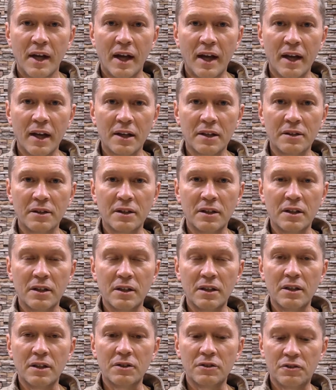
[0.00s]
And
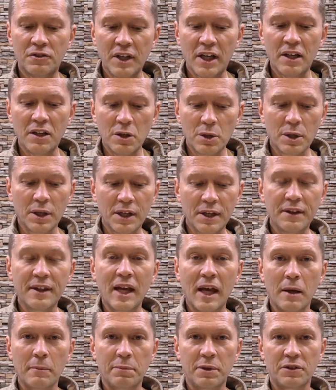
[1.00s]
say you're in
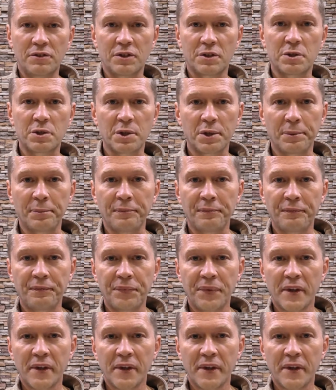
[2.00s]
that position.